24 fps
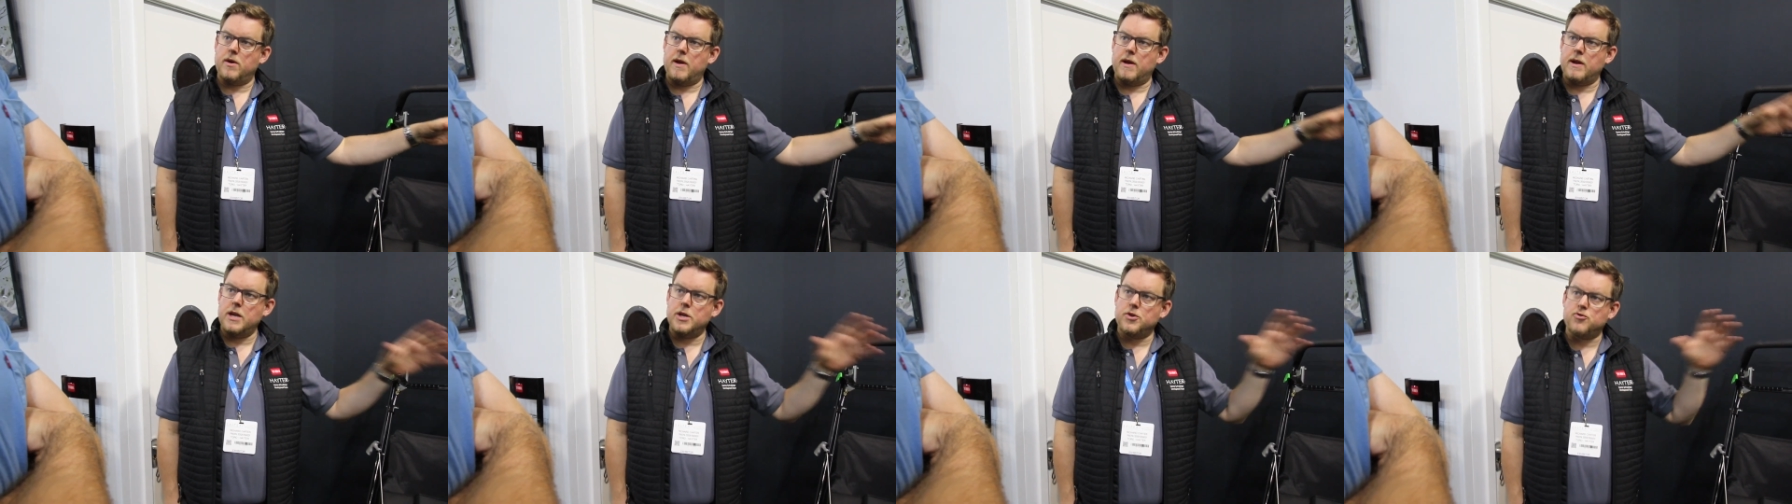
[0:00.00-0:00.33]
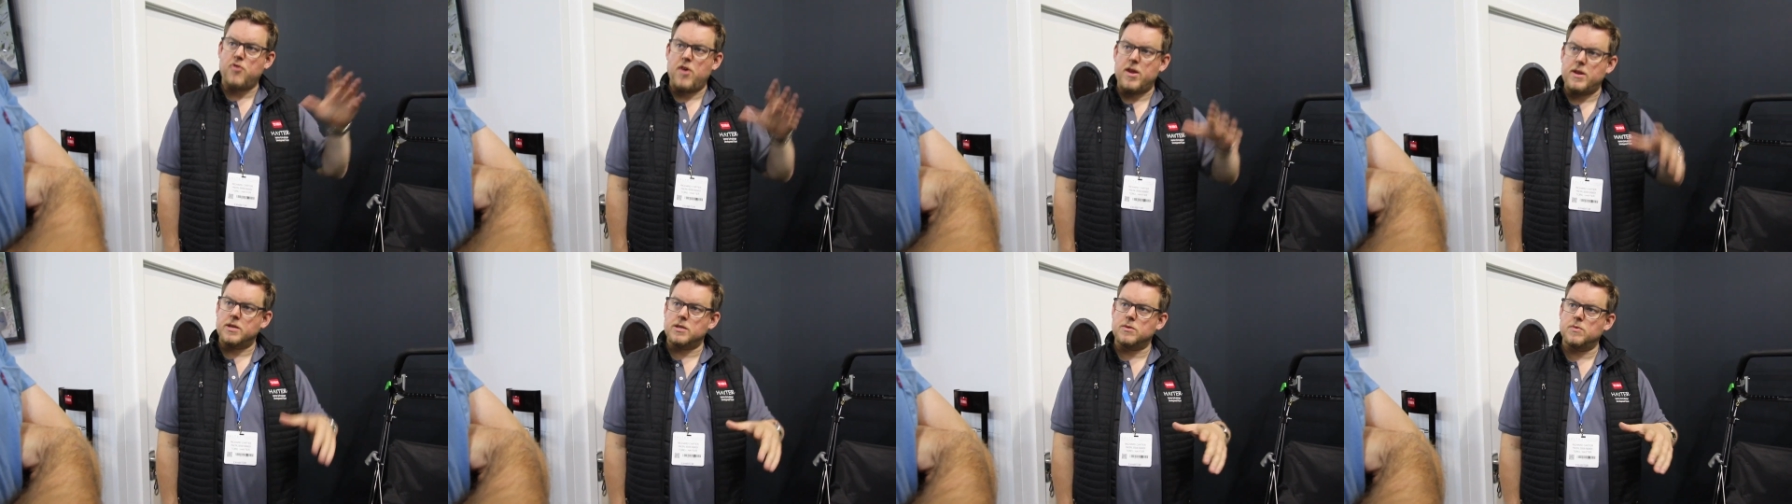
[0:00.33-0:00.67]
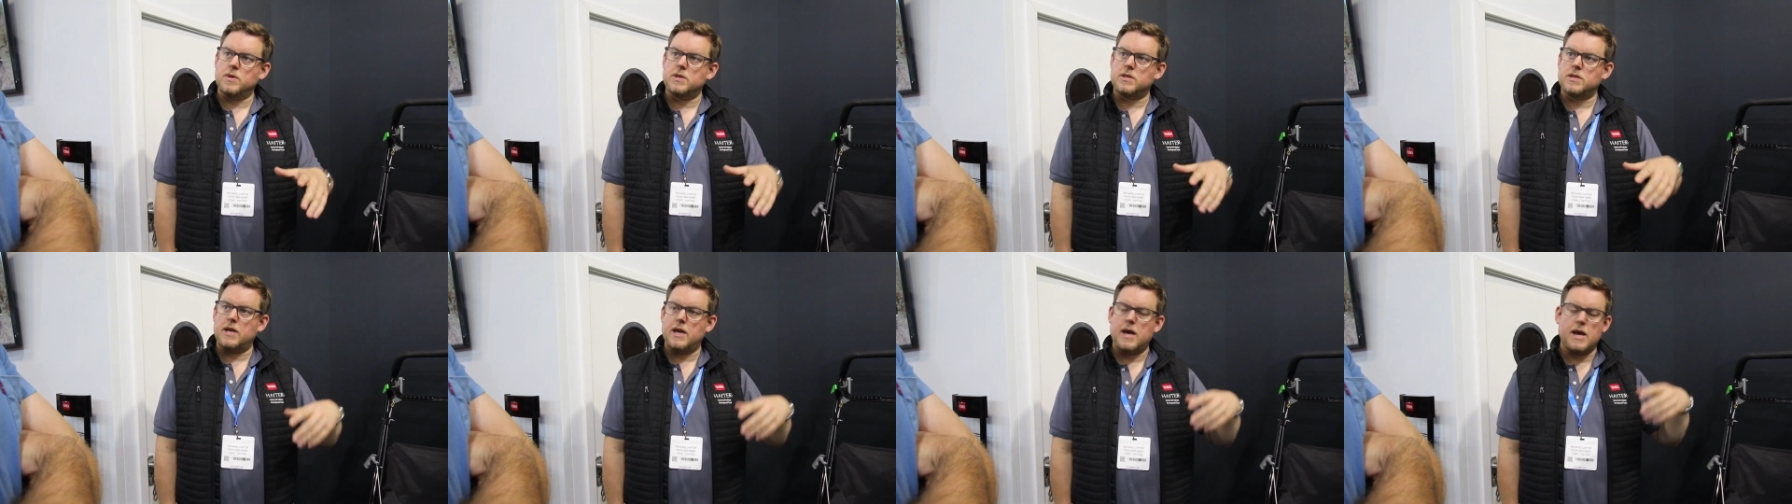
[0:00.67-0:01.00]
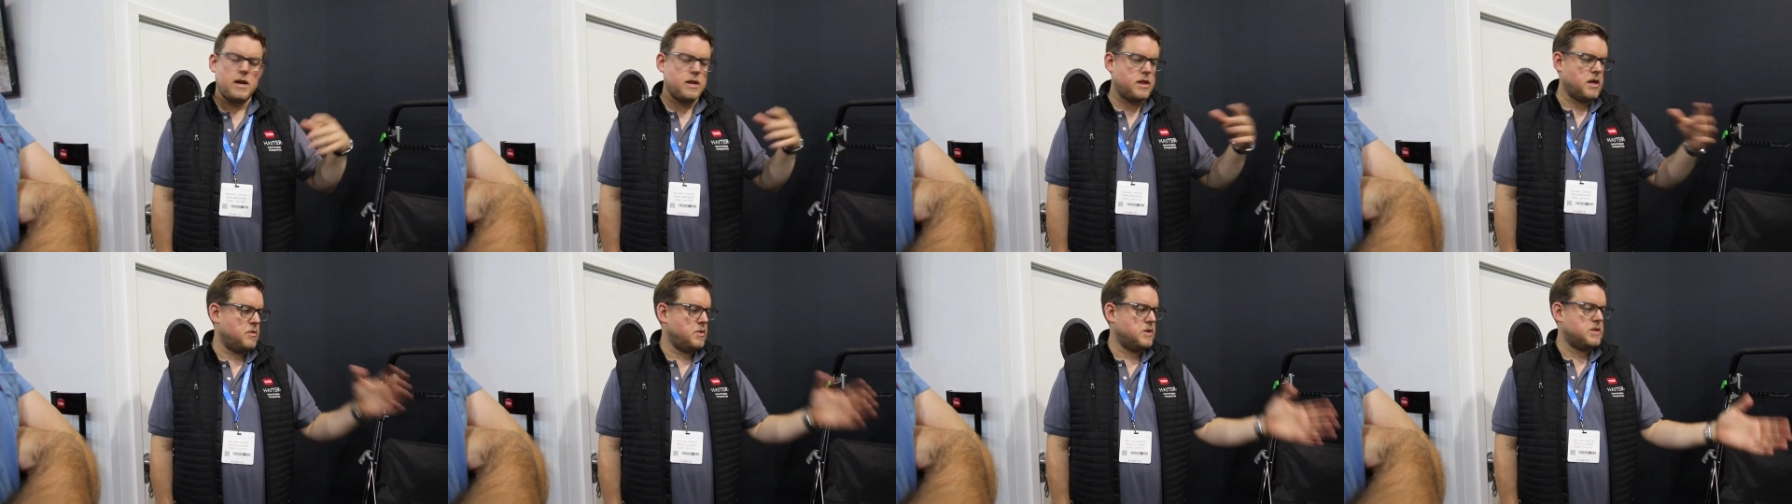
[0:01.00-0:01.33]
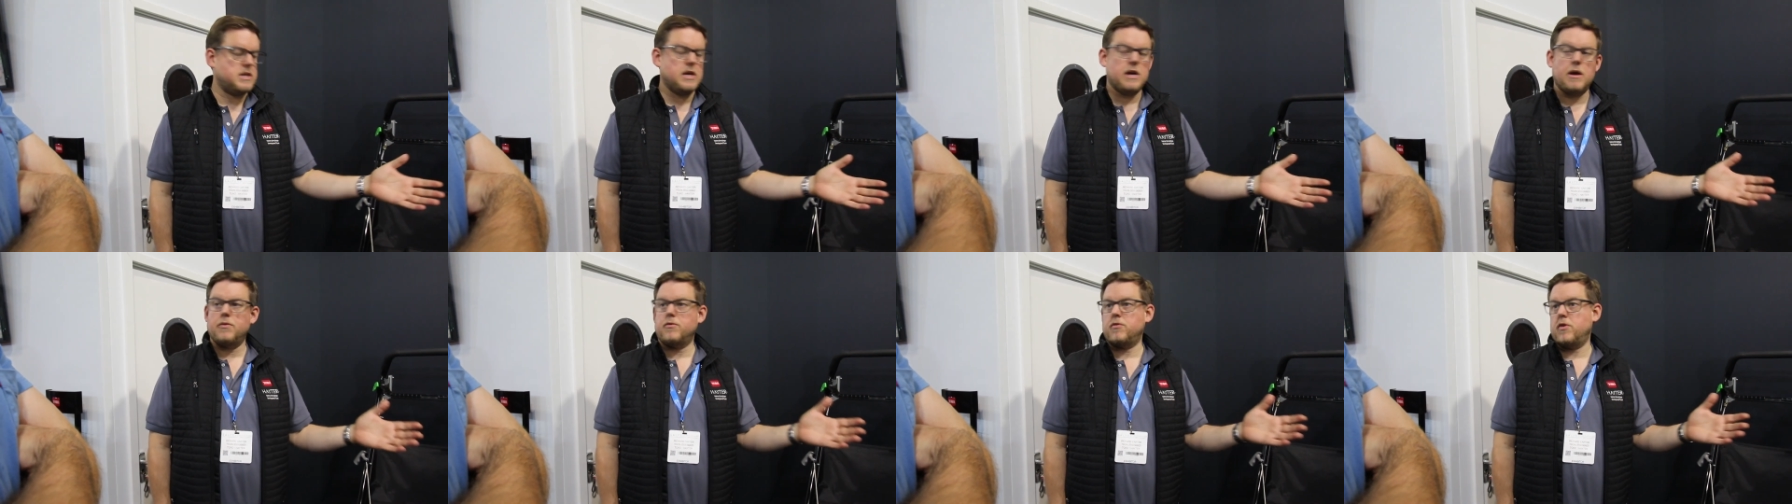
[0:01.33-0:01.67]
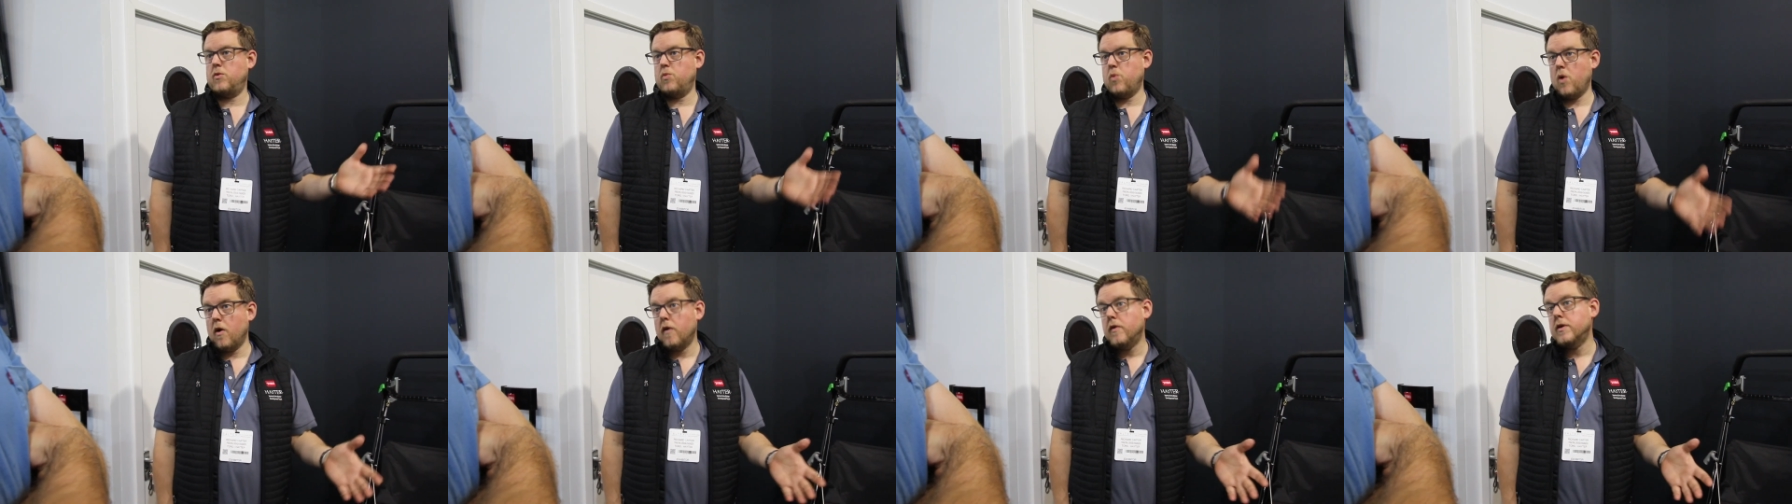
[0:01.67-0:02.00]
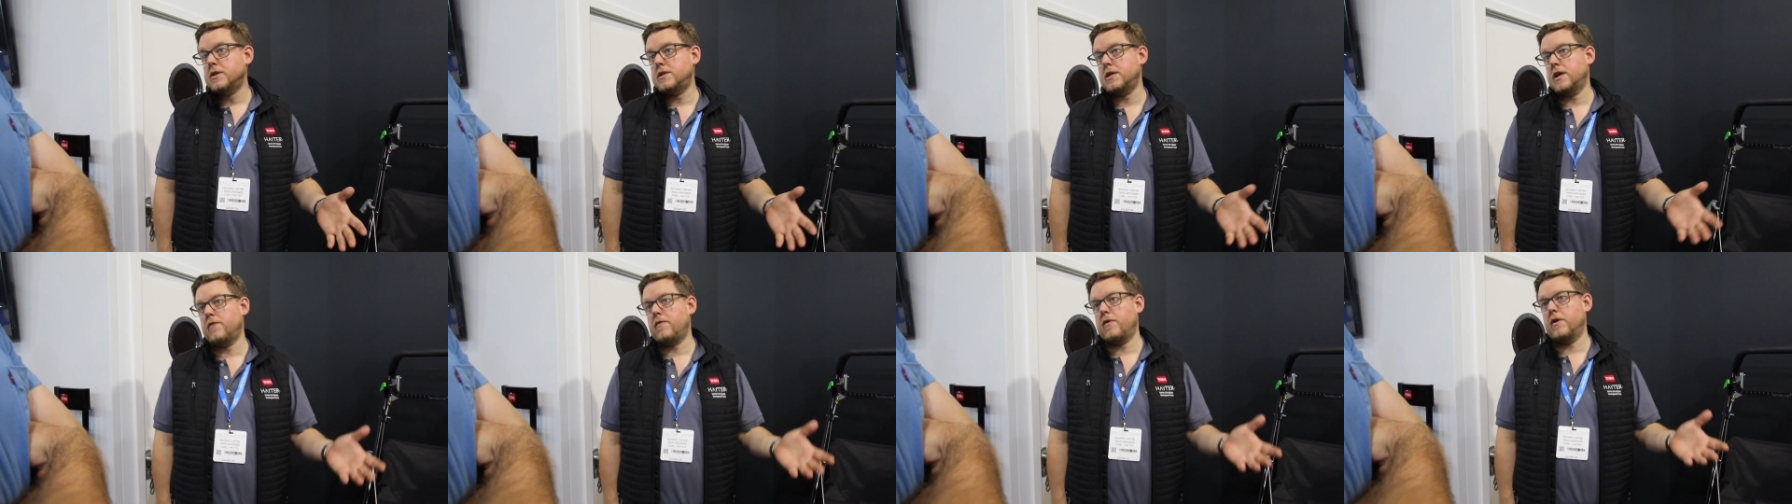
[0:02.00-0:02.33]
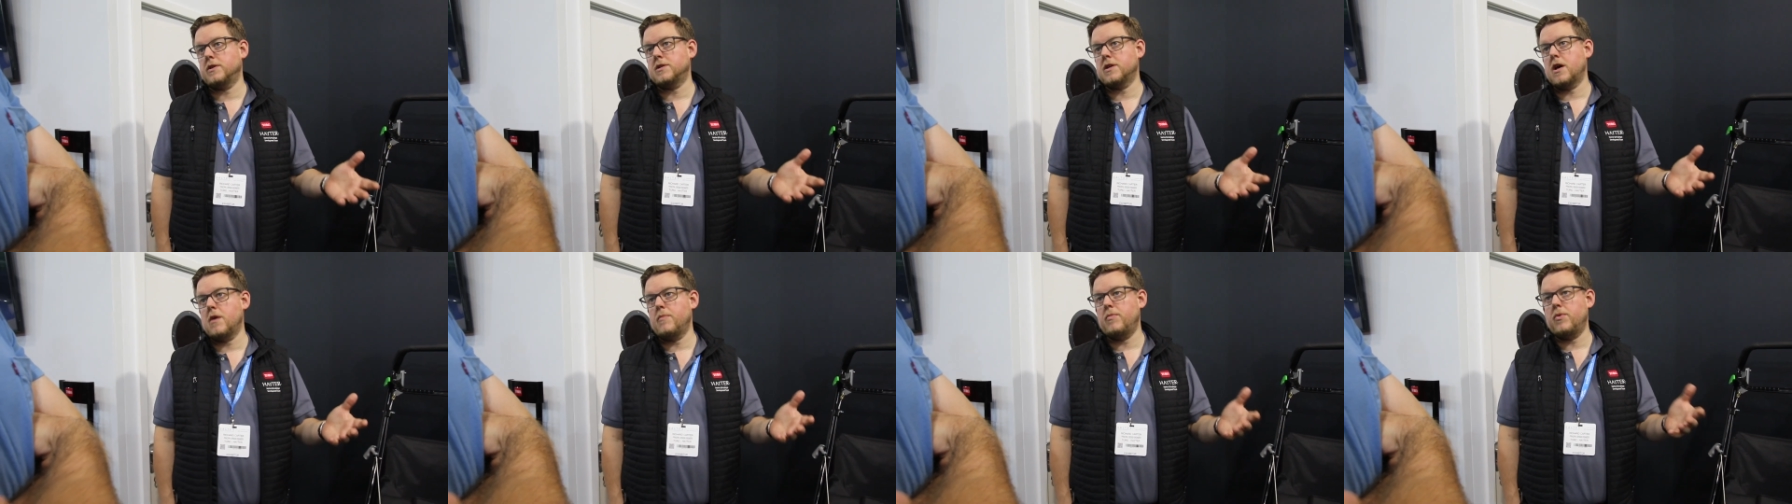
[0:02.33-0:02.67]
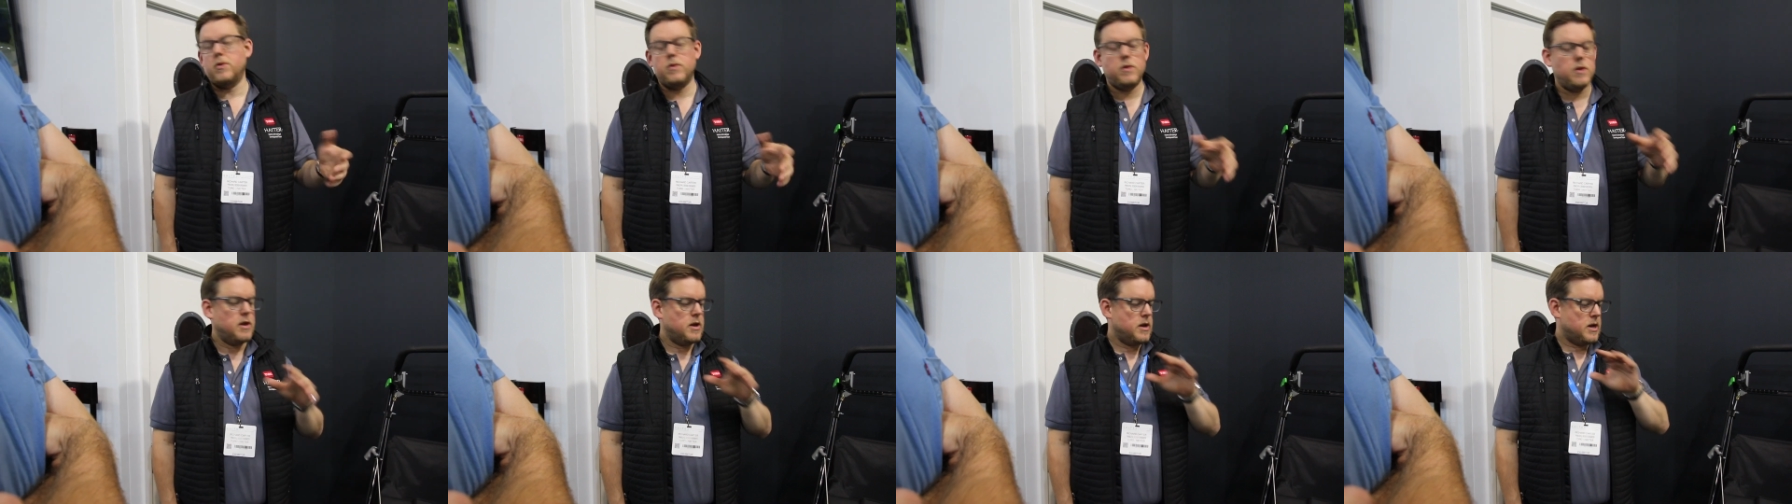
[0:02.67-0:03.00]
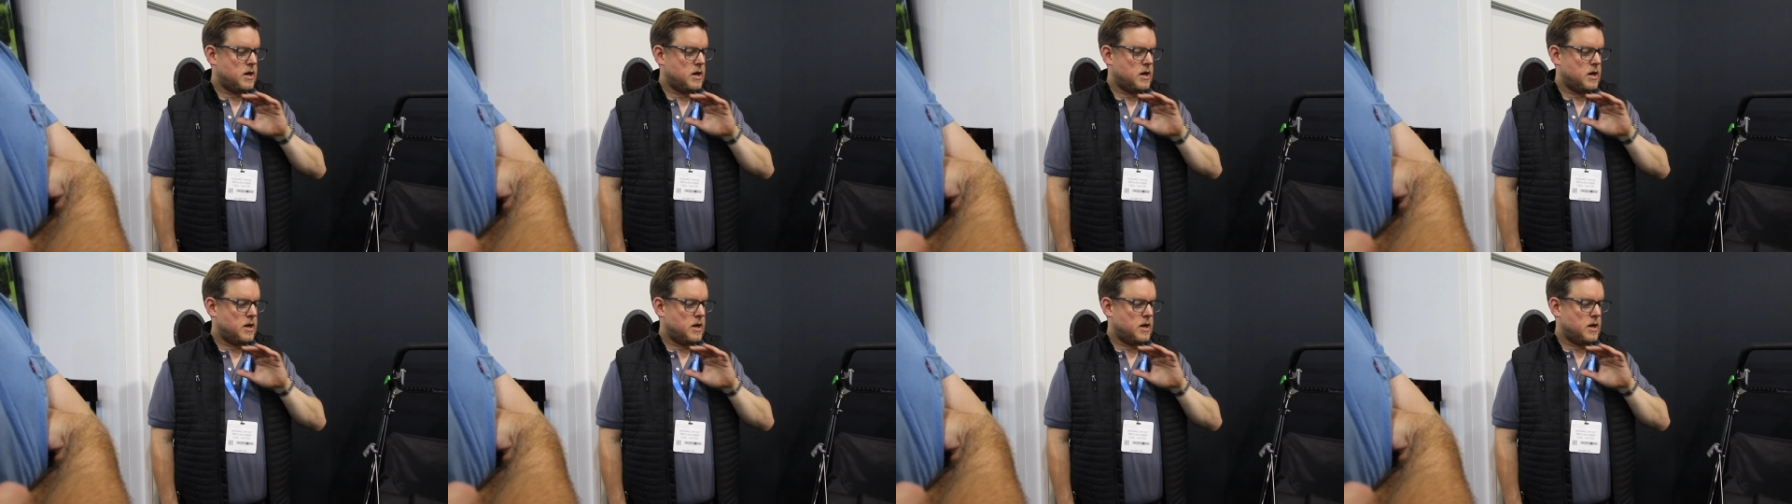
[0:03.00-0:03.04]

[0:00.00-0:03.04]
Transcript: or any trends we see, anything we see come through warranty, for example,